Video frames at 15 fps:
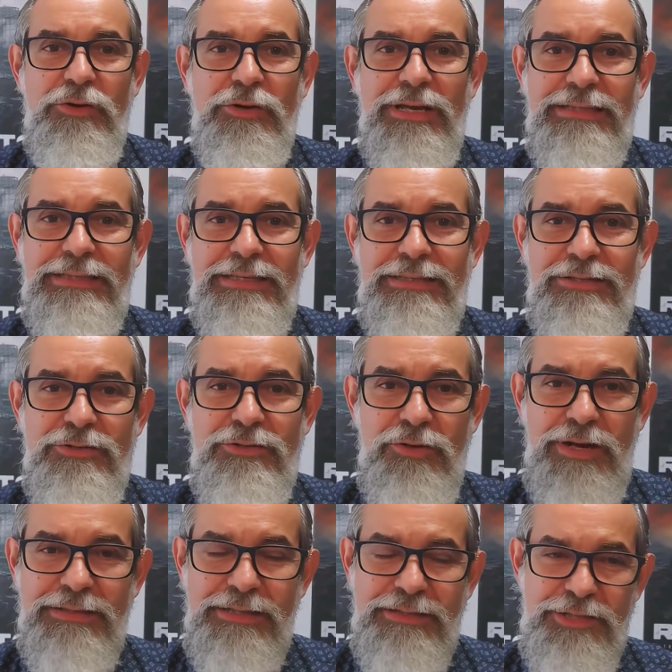you get this
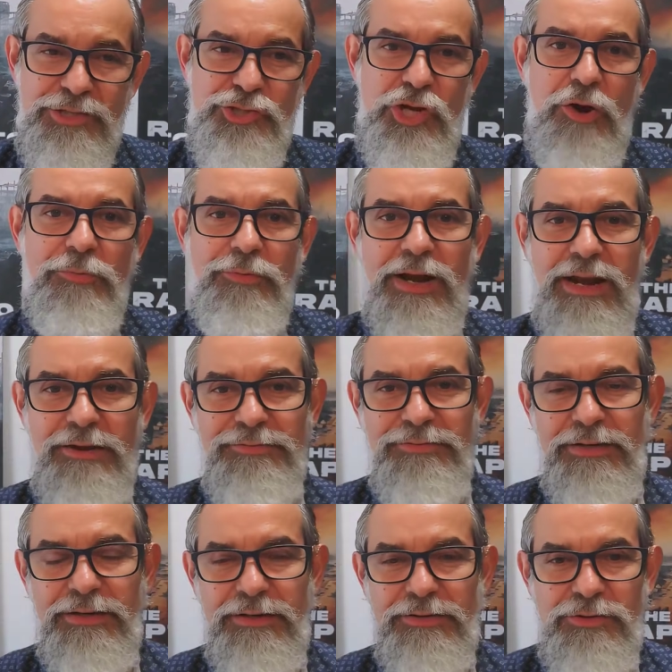job right
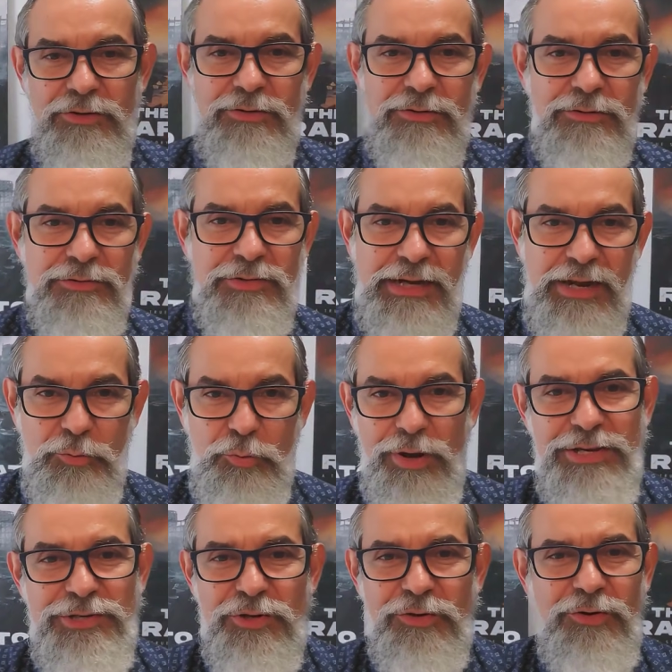after your
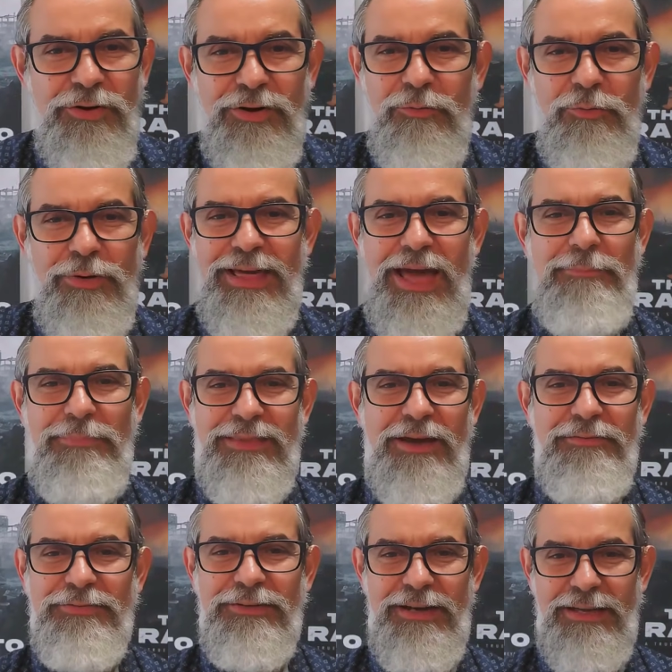graduation, or what happened
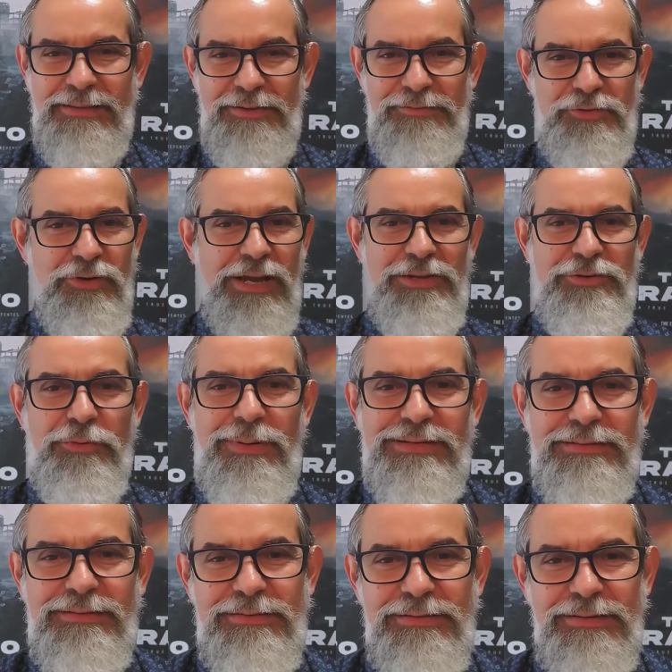after that, after you got your
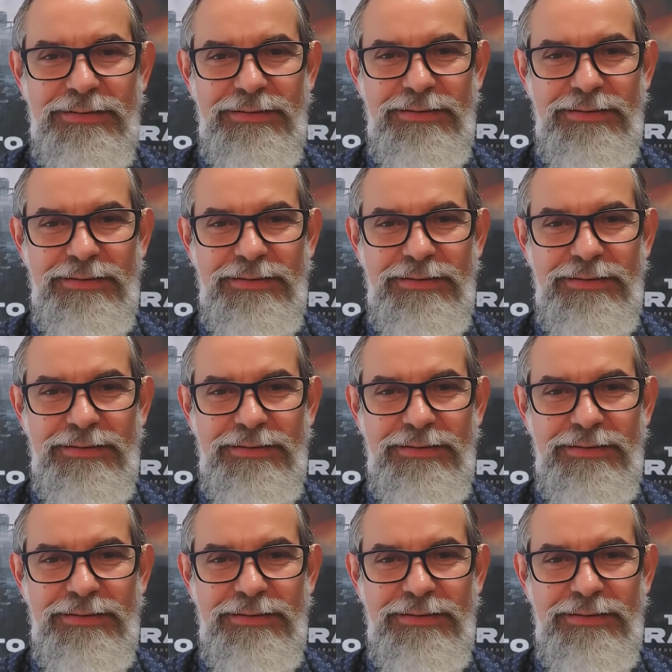master's?